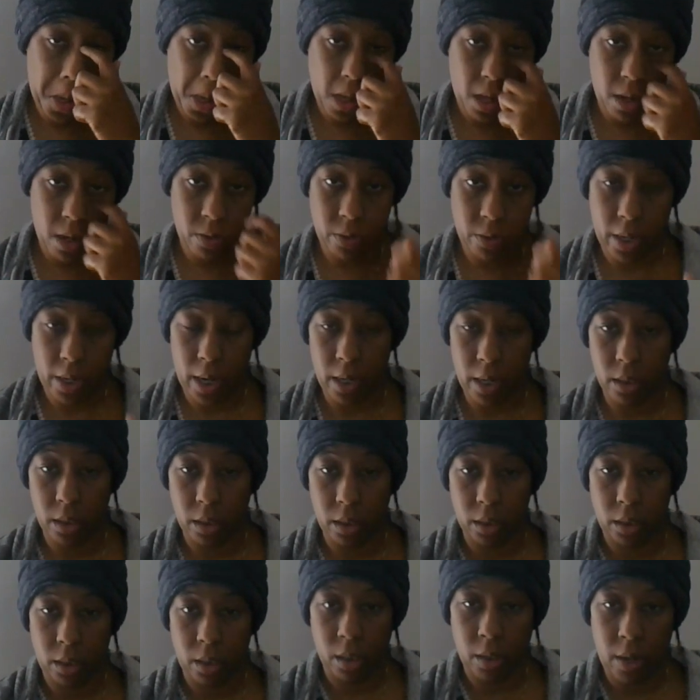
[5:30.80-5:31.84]
Okay,
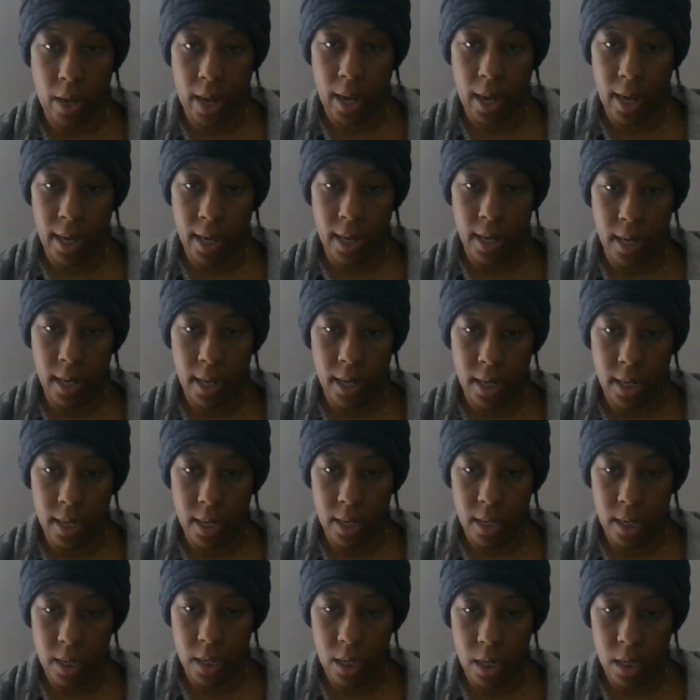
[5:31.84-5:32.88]
so I
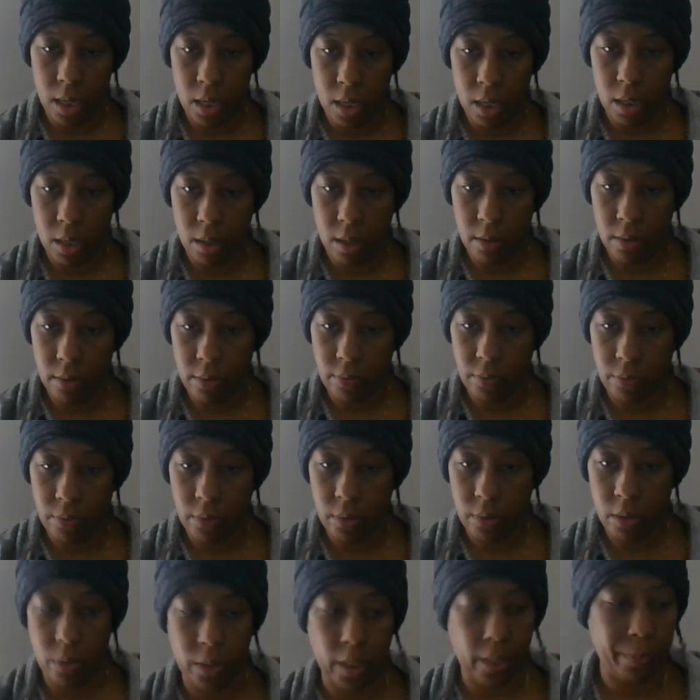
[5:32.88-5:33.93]
have
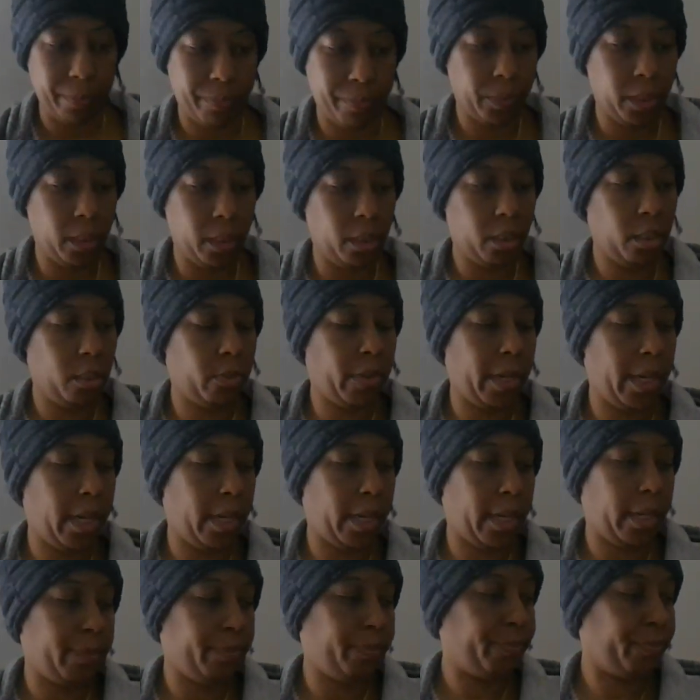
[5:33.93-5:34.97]
okay, let's just write it
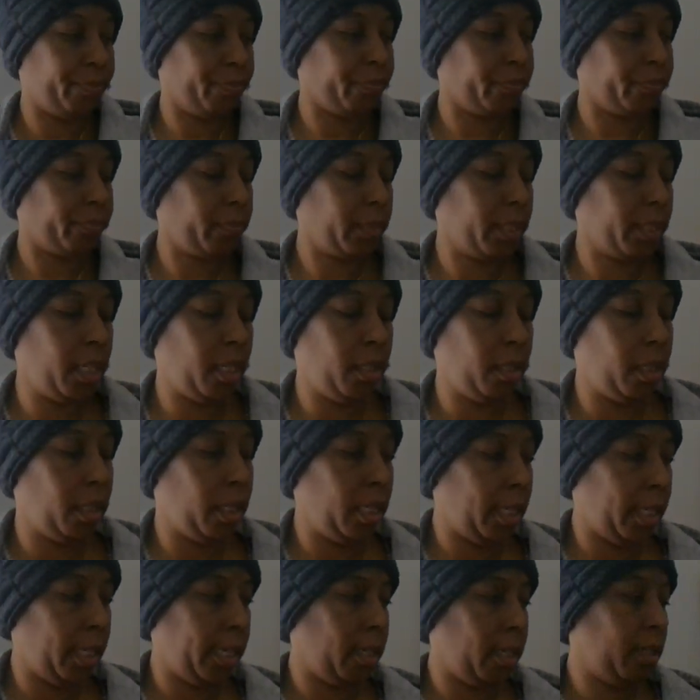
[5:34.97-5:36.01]
down. I
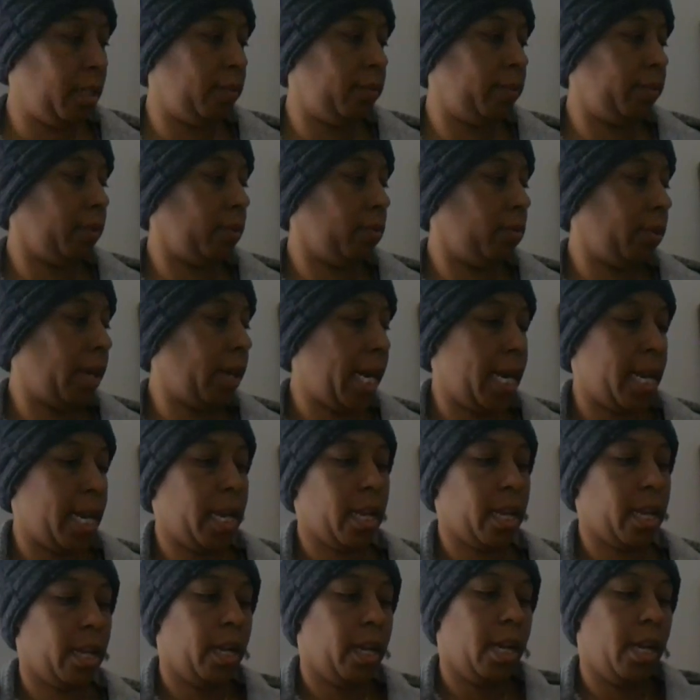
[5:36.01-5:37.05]
love writing.
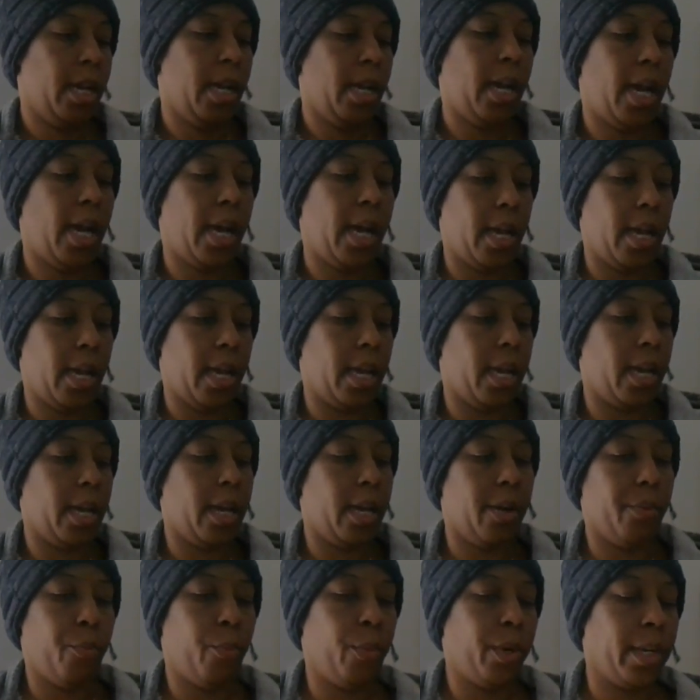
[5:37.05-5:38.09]

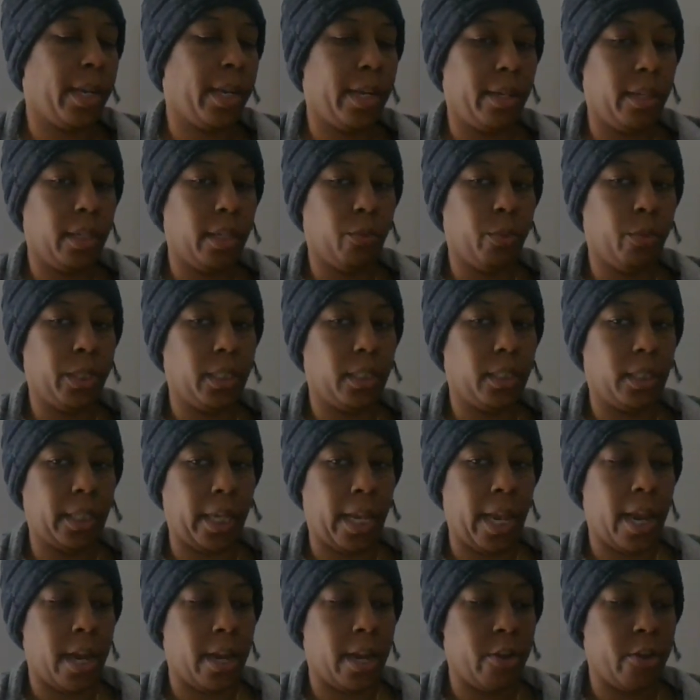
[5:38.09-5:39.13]
When I went to
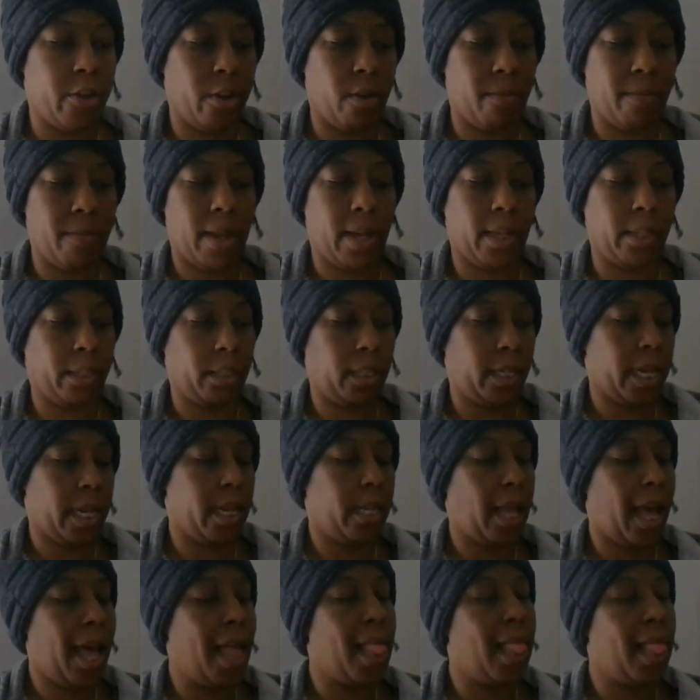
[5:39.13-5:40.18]
say it, did you hear me hesitate?
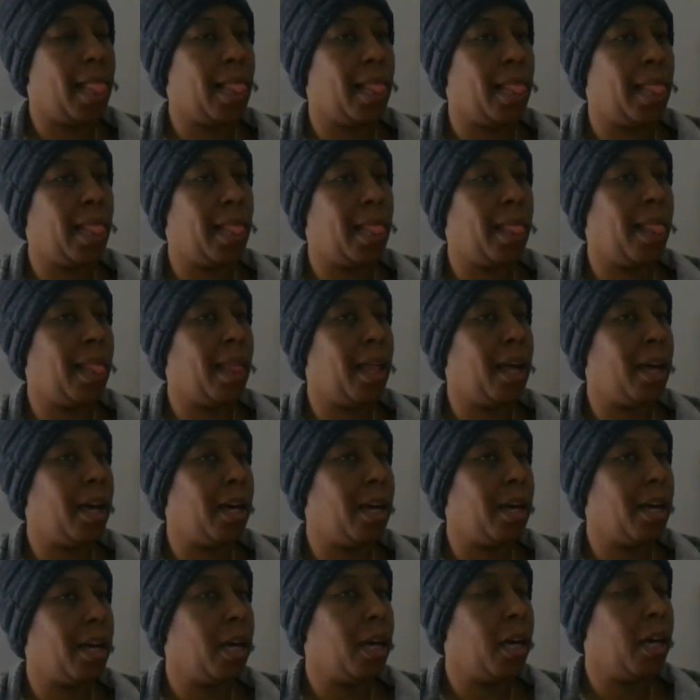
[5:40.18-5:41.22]
I
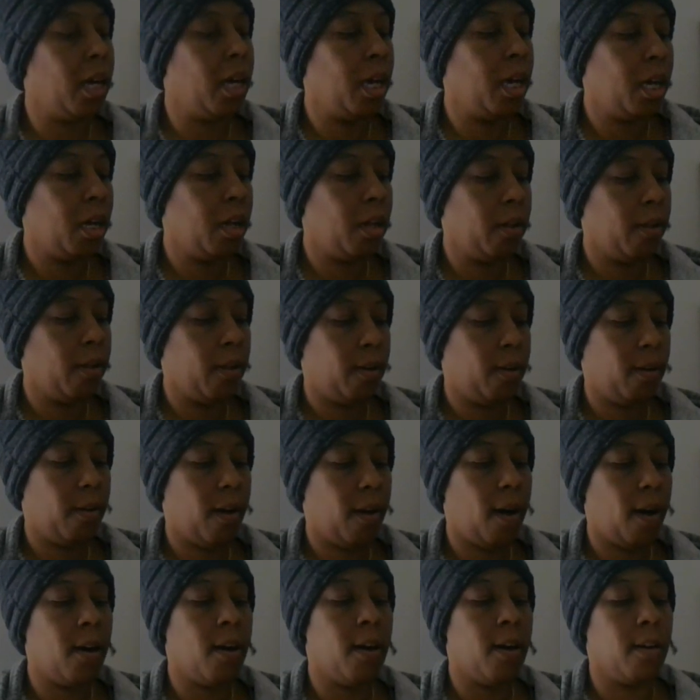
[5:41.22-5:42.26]
love
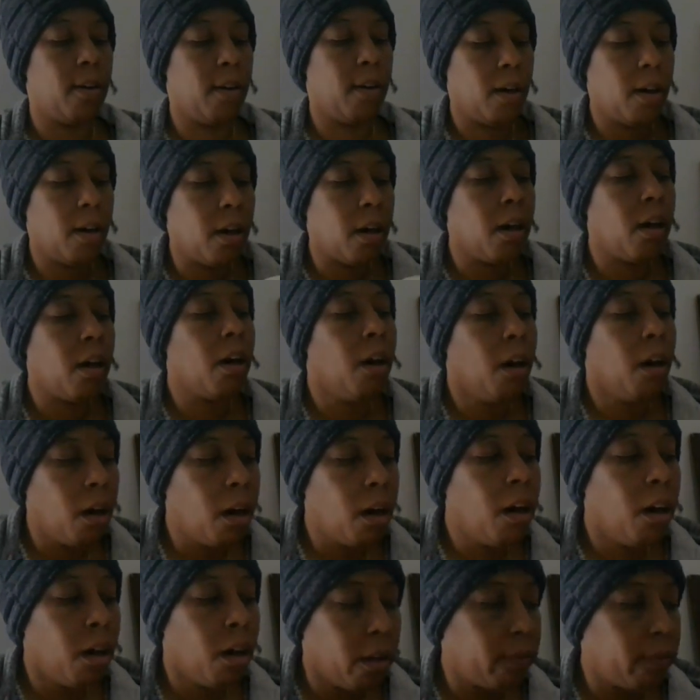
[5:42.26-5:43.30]
uh uh uh
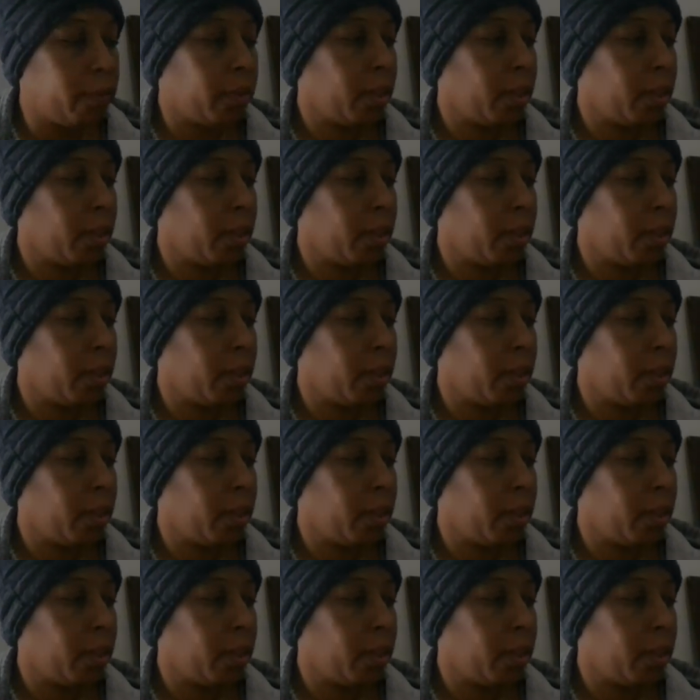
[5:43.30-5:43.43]
uh